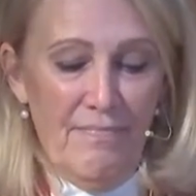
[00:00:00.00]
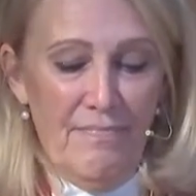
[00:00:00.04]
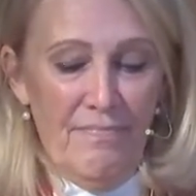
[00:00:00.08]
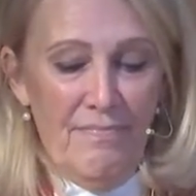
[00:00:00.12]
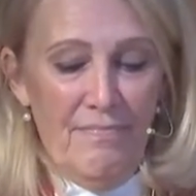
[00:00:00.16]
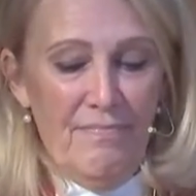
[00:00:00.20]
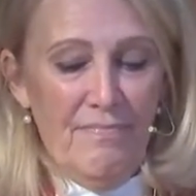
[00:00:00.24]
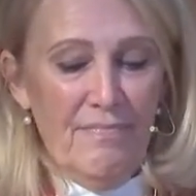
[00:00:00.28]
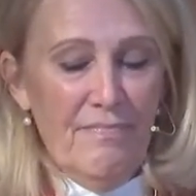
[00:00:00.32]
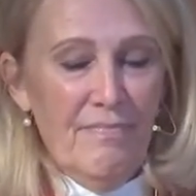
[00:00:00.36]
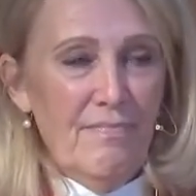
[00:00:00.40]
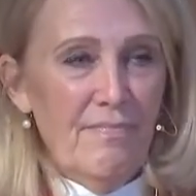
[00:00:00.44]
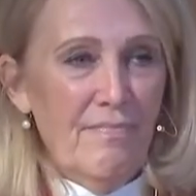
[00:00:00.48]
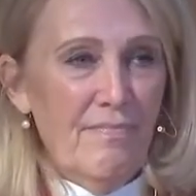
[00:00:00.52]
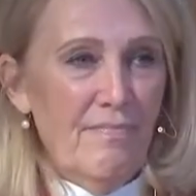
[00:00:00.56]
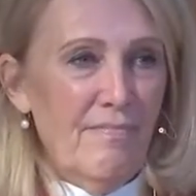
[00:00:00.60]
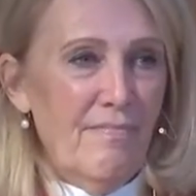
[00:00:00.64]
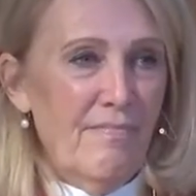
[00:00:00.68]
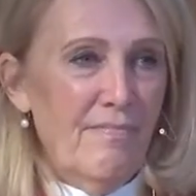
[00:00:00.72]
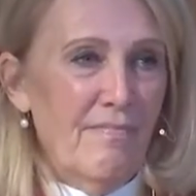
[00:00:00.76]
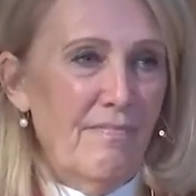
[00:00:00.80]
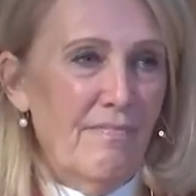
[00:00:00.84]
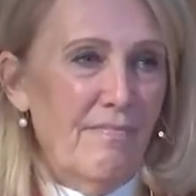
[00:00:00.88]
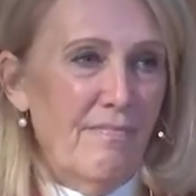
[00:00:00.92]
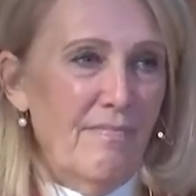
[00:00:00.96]

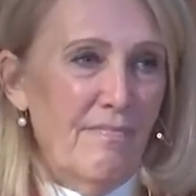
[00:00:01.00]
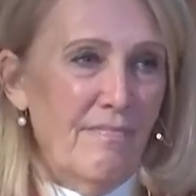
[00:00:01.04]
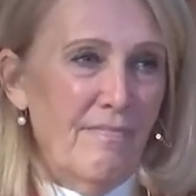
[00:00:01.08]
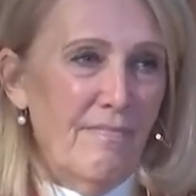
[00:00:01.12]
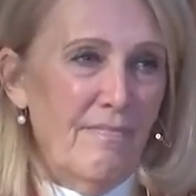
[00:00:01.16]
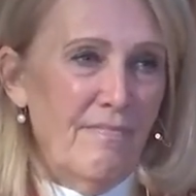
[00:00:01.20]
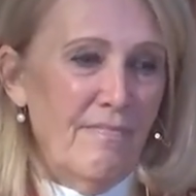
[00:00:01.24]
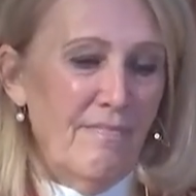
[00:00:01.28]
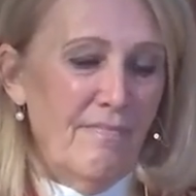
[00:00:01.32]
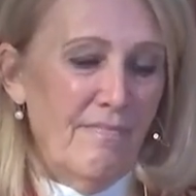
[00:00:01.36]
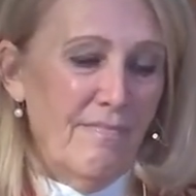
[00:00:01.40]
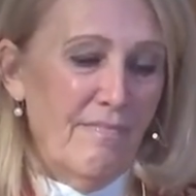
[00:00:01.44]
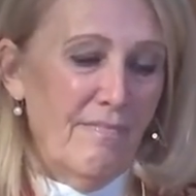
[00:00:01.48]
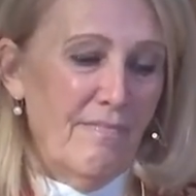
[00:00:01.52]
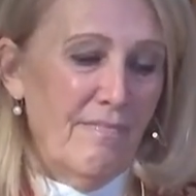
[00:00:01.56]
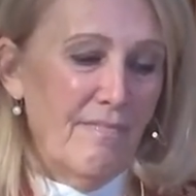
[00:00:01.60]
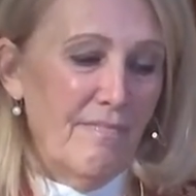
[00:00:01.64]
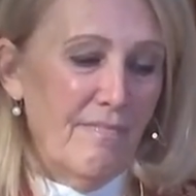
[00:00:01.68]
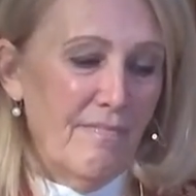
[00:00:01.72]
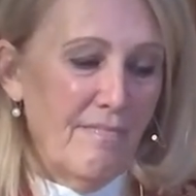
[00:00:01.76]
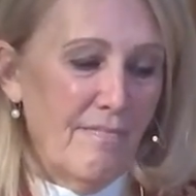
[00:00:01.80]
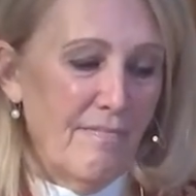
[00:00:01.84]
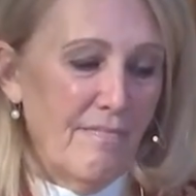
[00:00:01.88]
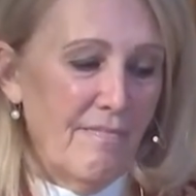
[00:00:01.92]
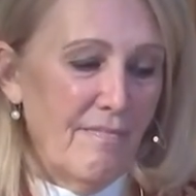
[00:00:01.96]

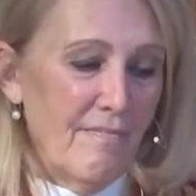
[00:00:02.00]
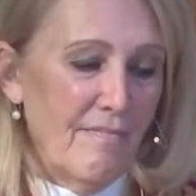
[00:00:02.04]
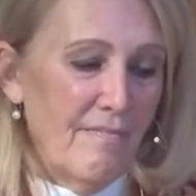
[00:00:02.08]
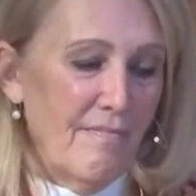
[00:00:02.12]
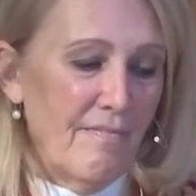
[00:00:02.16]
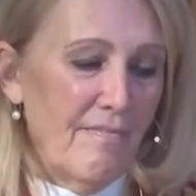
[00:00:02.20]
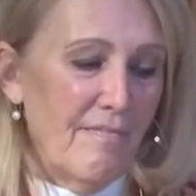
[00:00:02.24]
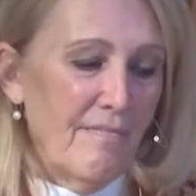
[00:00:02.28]
Nobody speaks.